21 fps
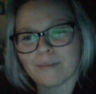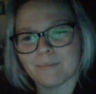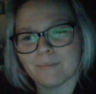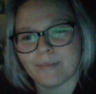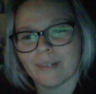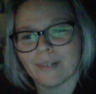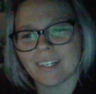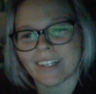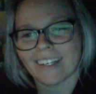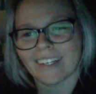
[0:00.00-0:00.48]

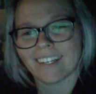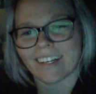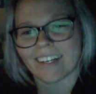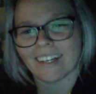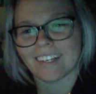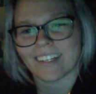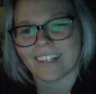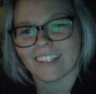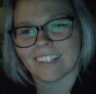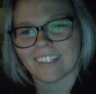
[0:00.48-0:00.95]
But
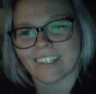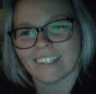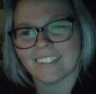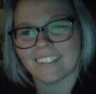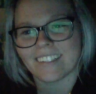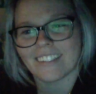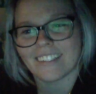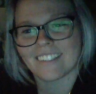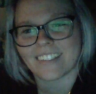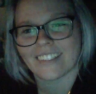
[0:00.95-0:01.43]

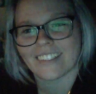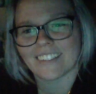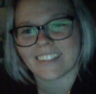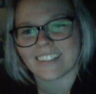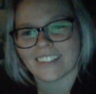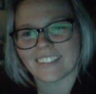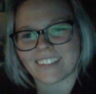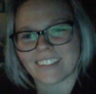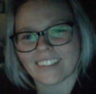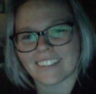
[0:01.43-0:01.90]
uh,
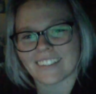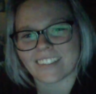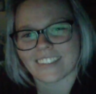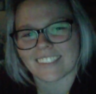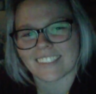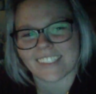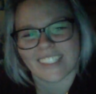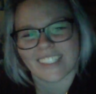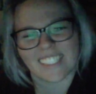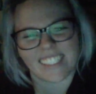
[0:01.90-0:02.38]

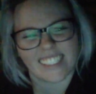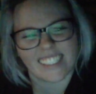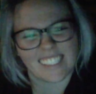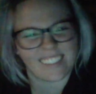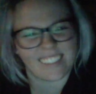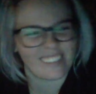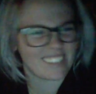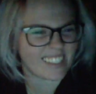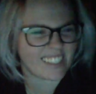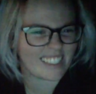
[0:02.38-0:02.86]
this,
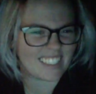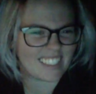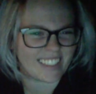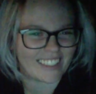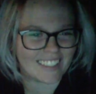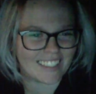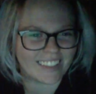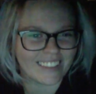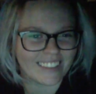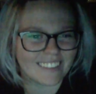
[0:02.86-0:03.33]
it was
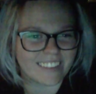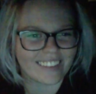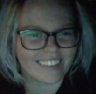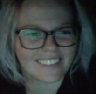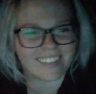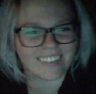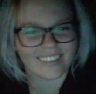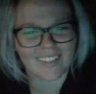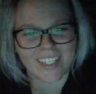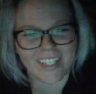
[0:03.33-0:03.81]
cute
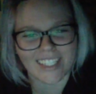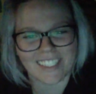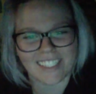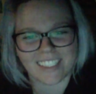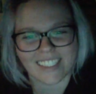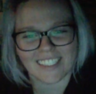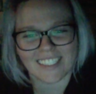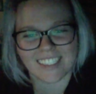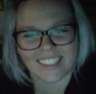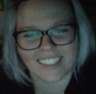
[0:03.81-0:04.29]

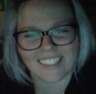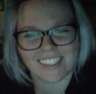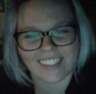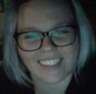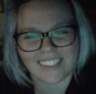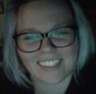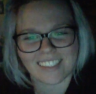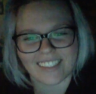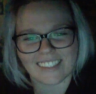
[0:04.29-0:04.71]
watching us,